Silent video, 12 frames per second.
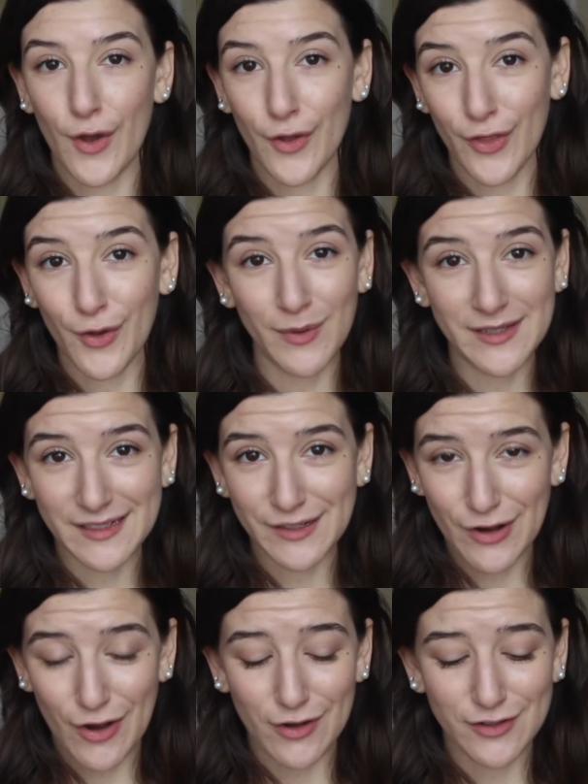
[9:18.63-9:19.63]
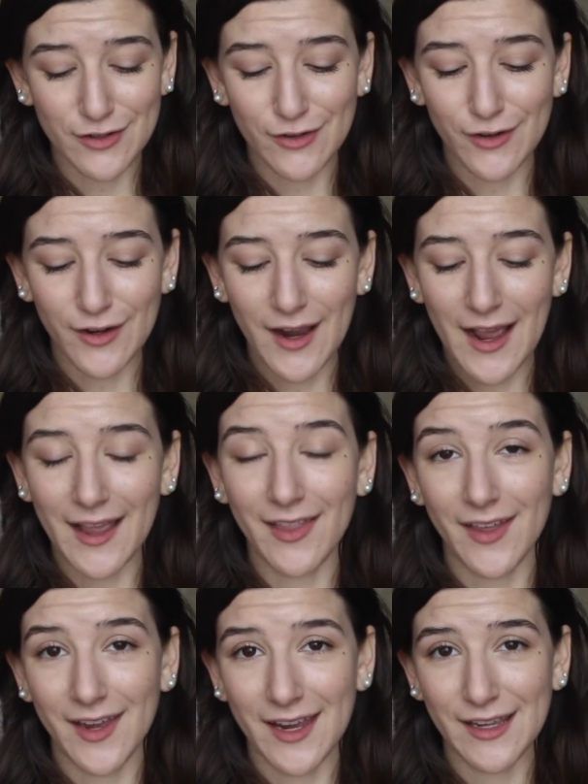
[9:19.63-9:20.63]
Although we didn't contour,
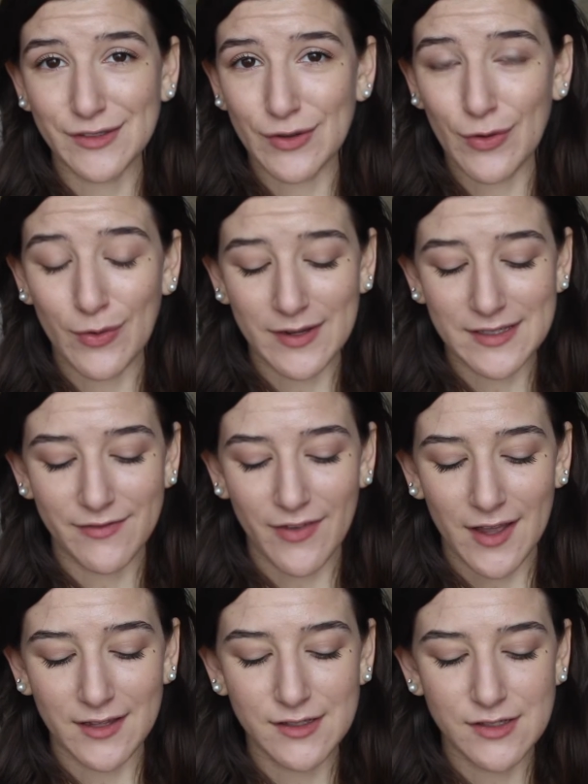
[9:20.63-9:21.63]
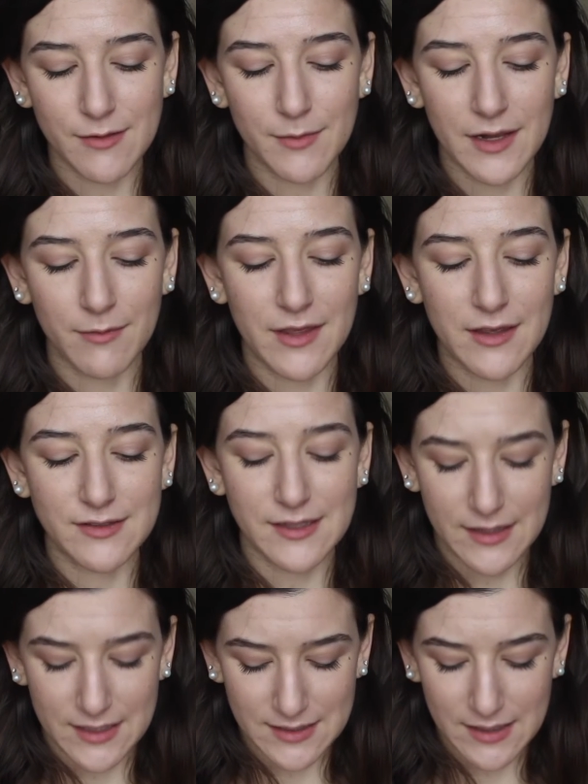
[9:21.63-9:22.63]
highlighting is always fun, so I'm going to be
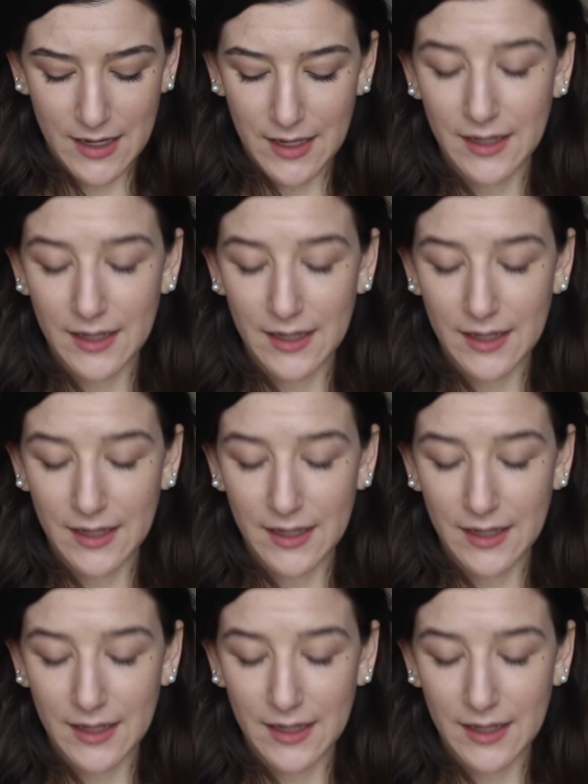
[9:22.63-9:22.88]
using this